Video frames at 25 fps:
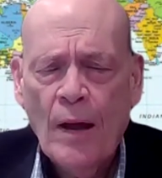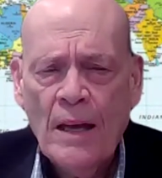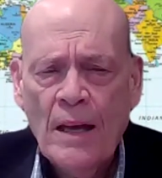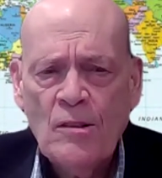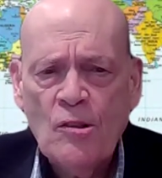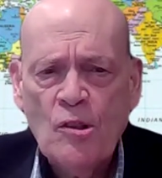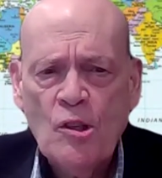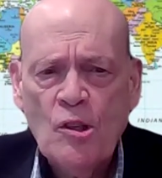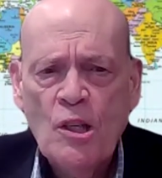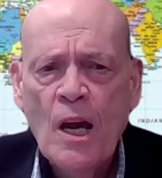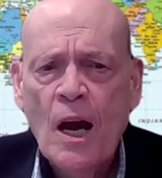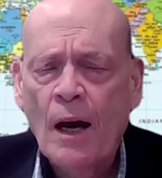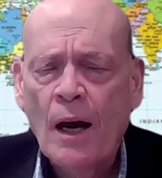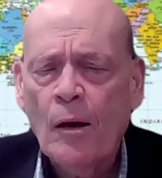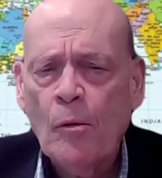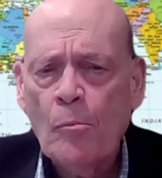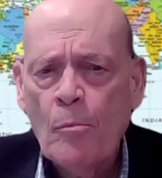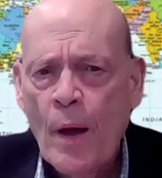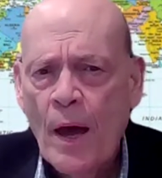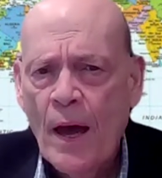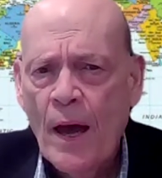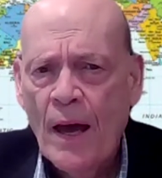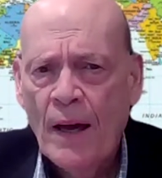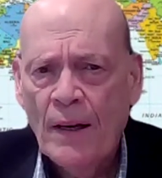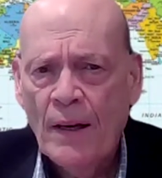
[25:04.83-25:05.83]
as young
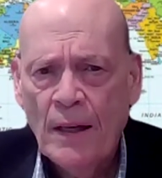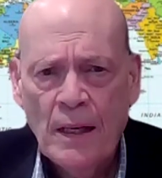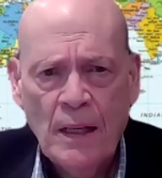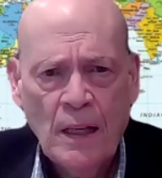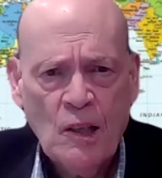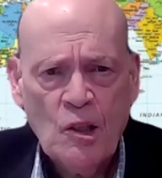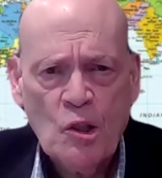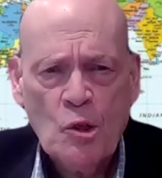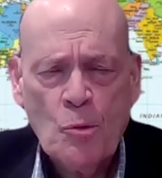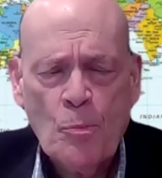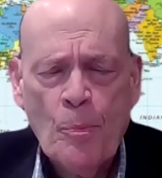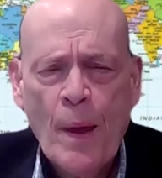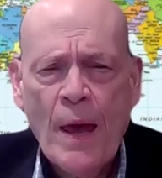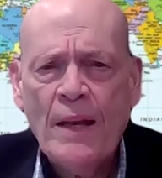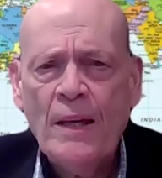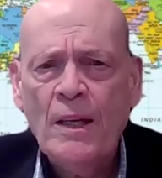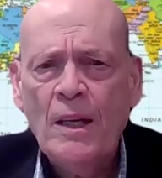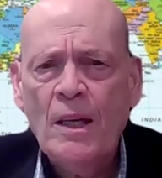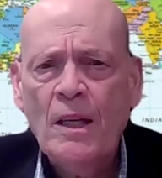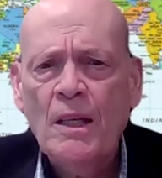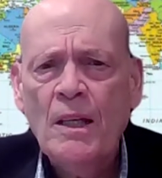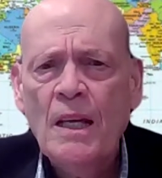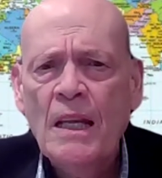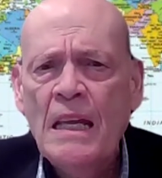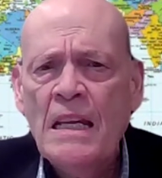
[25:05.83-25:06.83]
men and
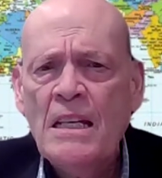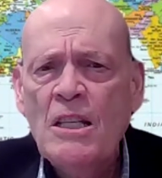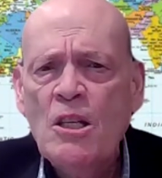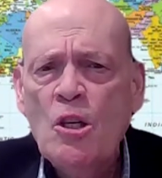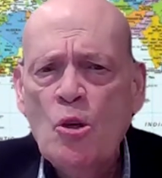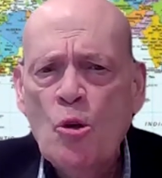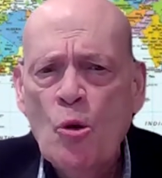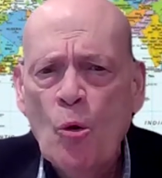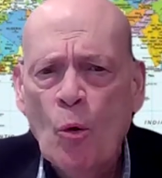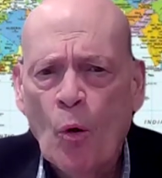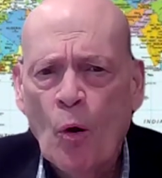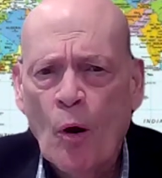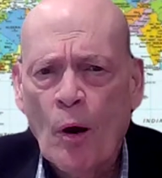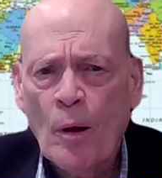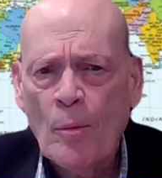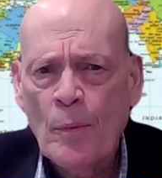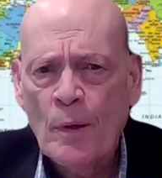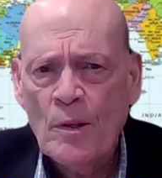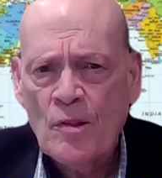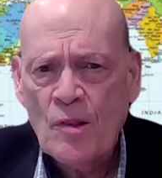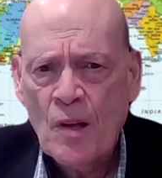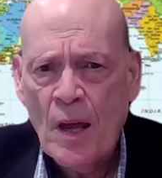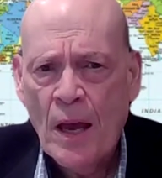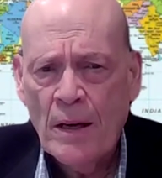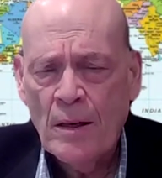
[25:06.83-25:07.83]
expended
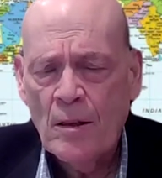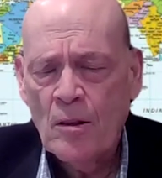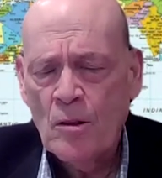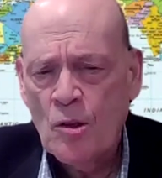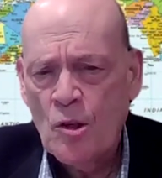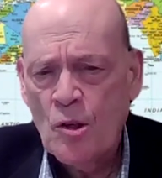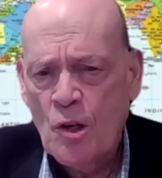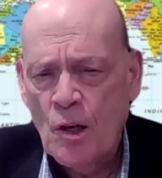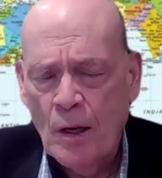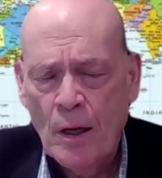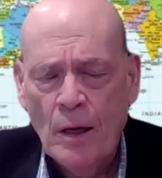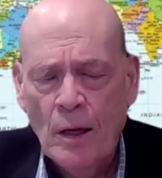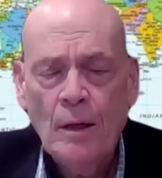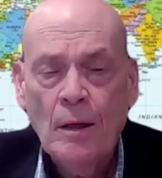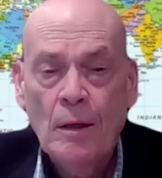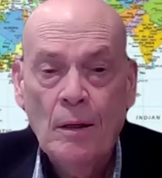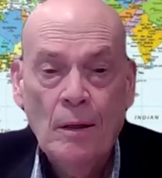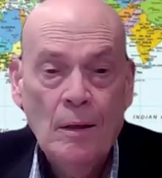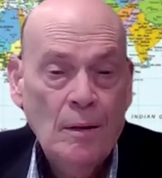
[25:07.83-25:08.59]
enormous energy,